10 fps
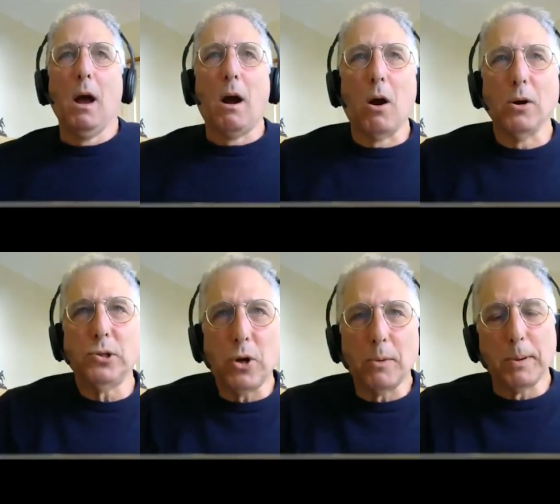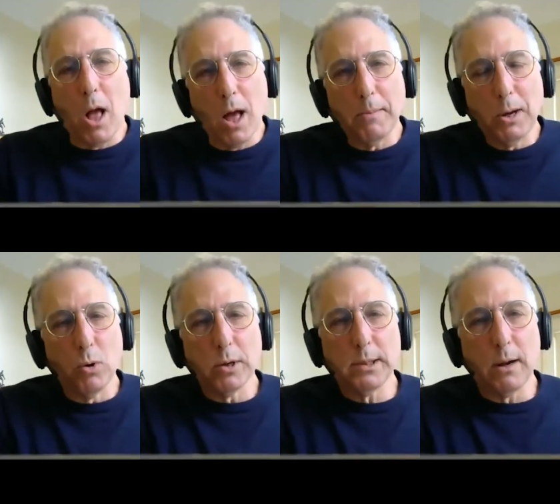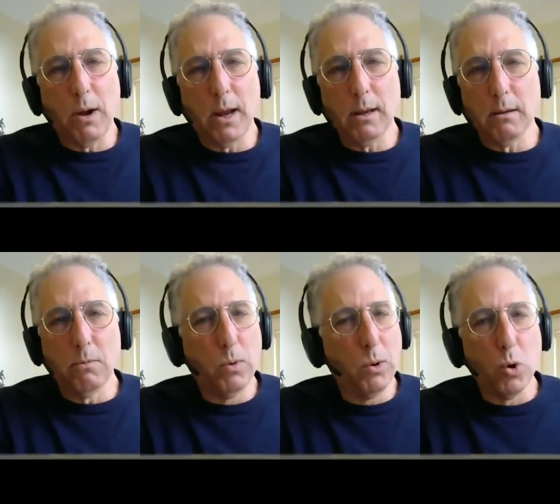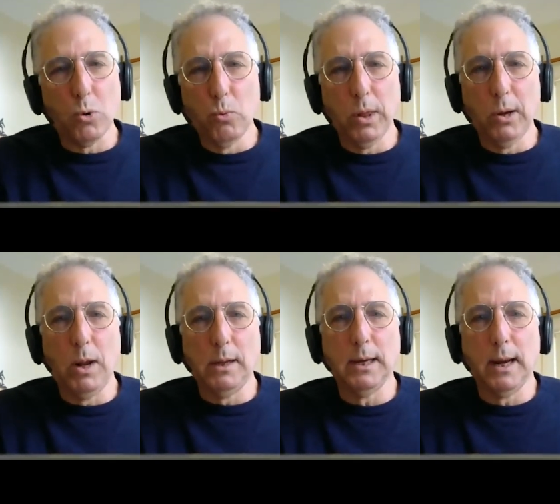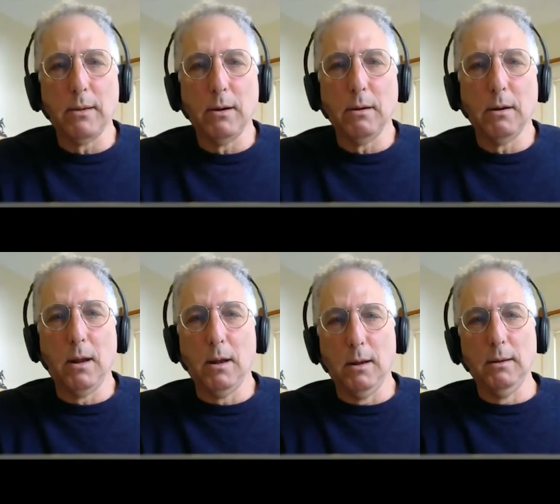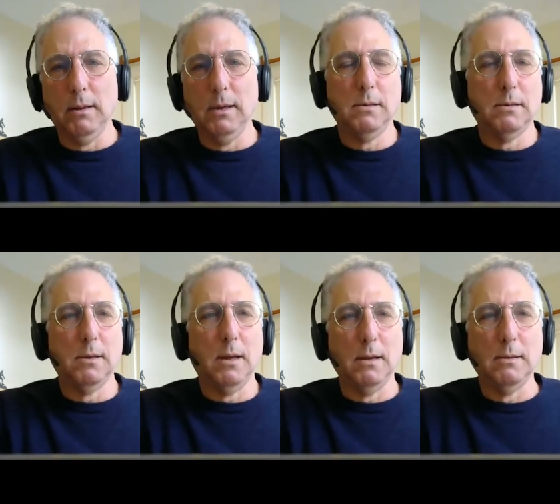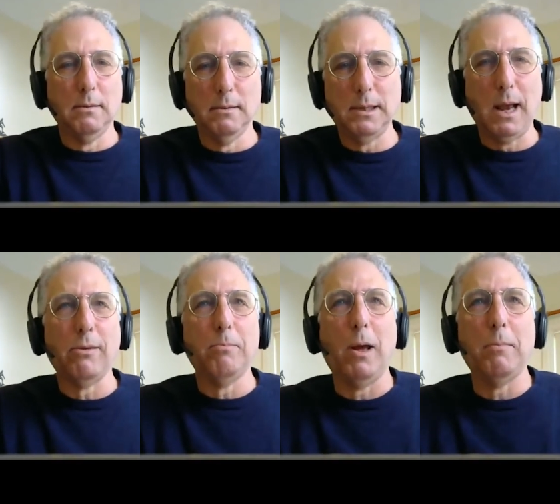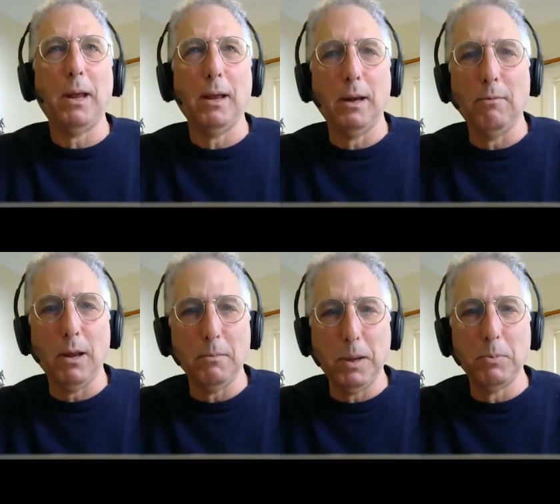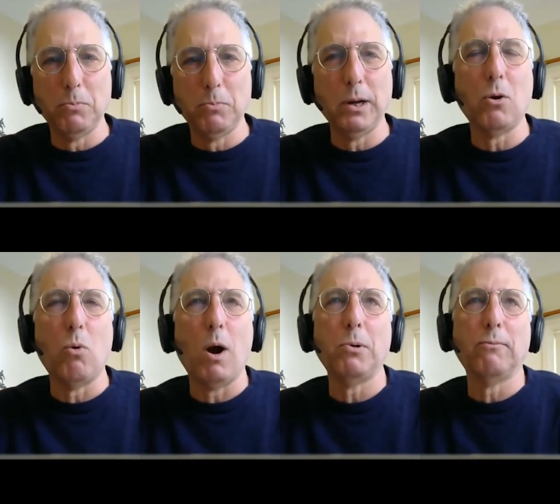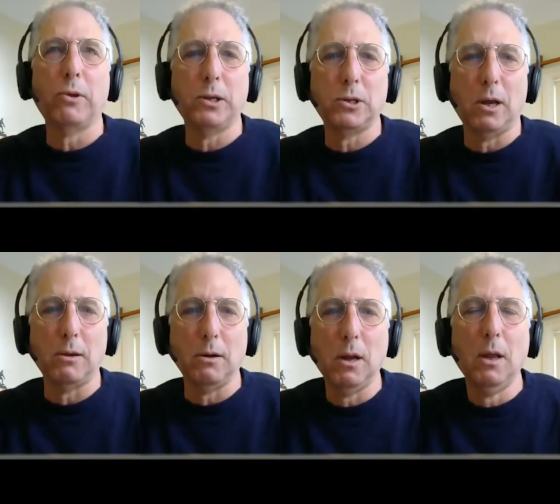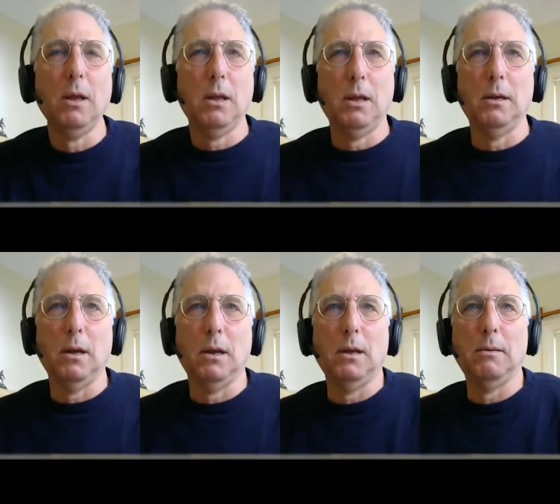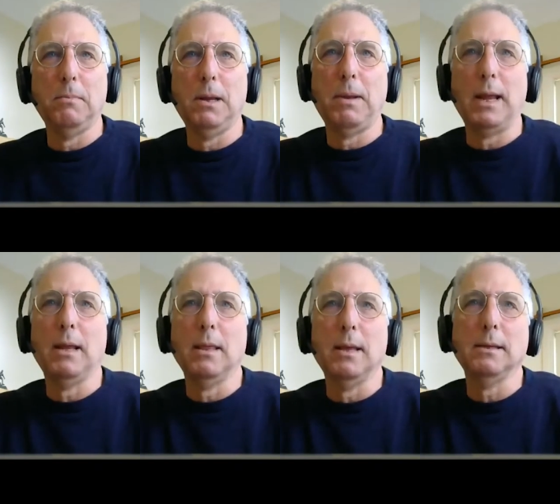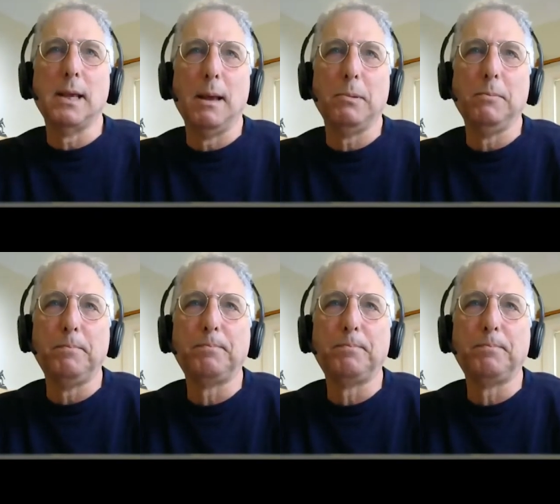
Our startup economy works that way. We work really well together, at least south of Bombay anyway. People are pretty cooperative with each other in making things happen.